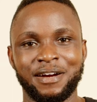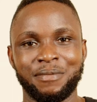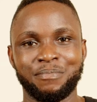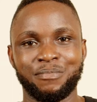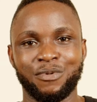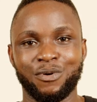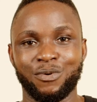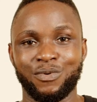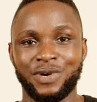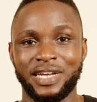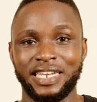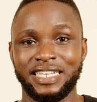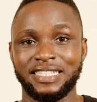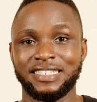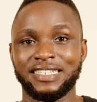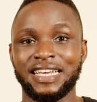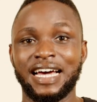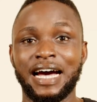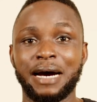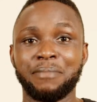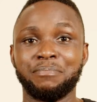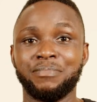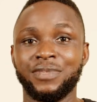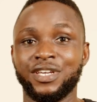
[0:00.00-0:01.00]
But when it's
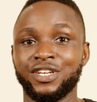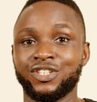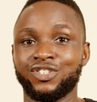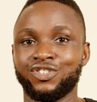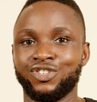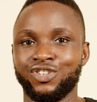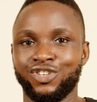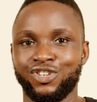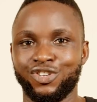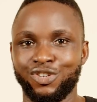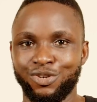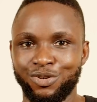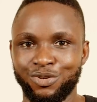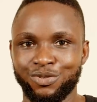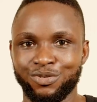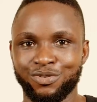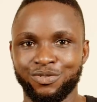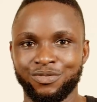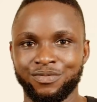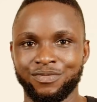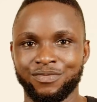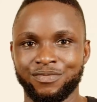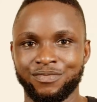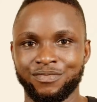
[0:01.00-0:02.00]
happening to you,
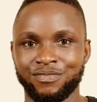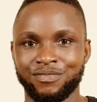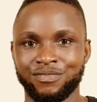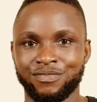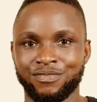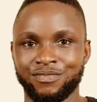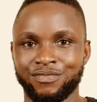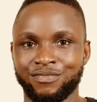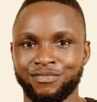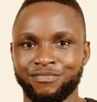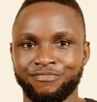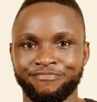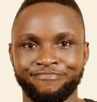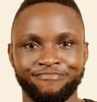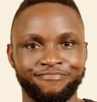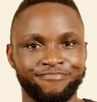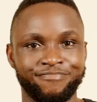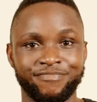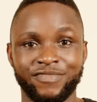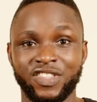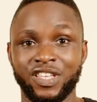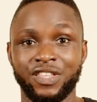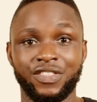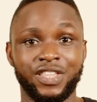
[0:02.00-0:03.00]

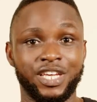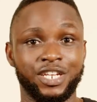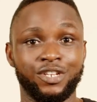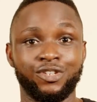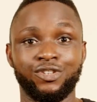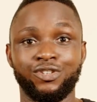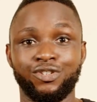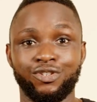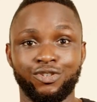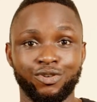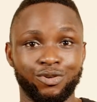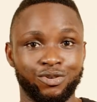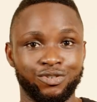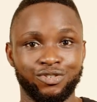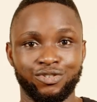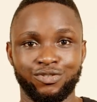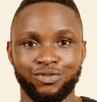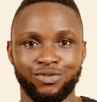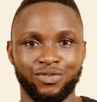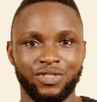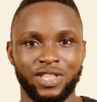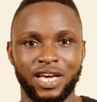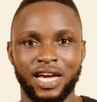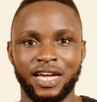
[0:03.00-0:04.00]
they don't
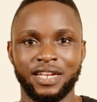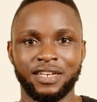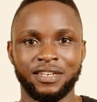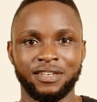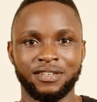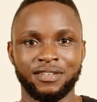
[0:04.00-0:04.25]
do that.